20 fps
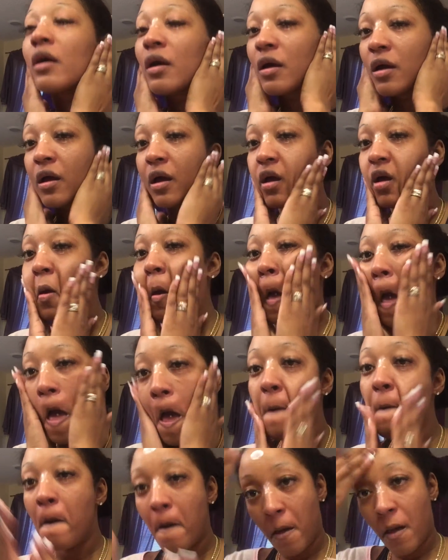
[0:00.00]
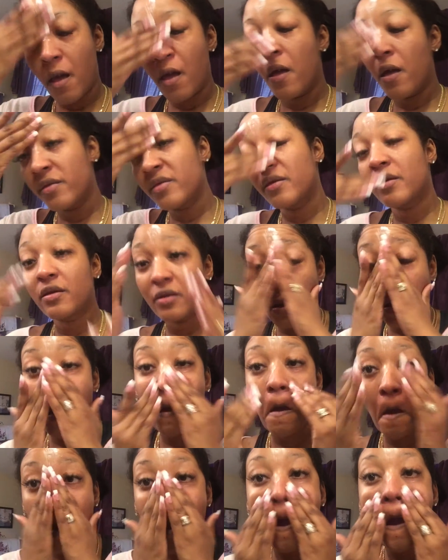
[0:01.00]
Once I have
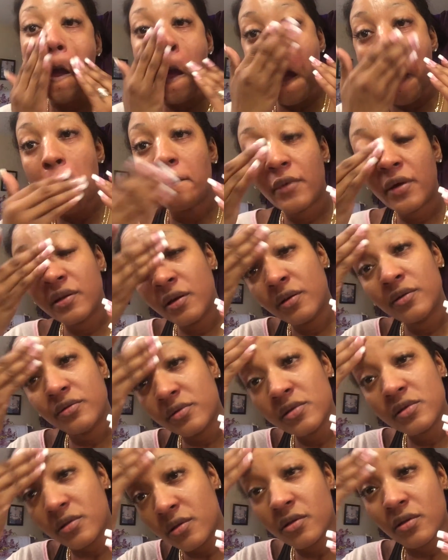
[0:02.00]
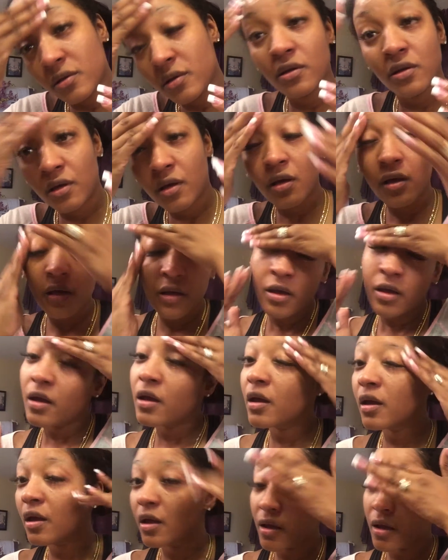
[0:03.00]
moisturized with the Pond's, then I will
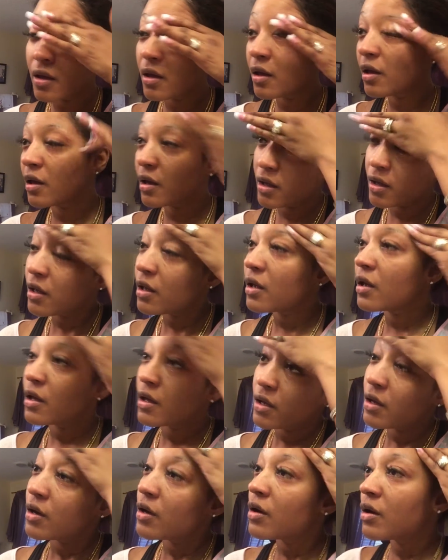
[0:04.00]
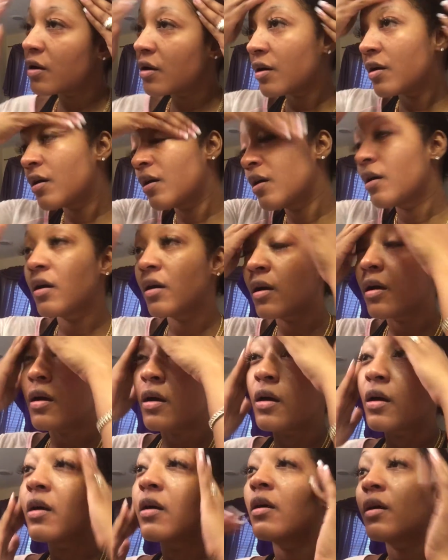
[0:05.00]
use the Boots No.7
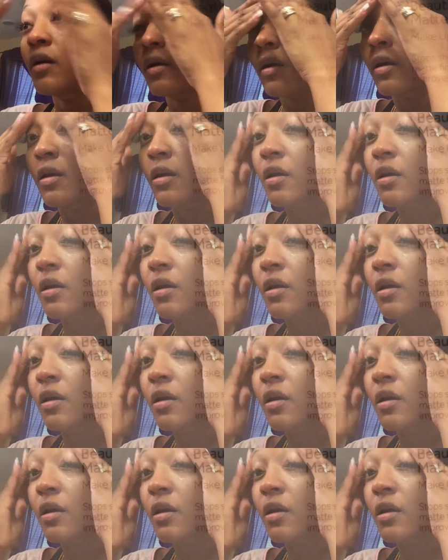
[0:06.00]
Beautifully Matte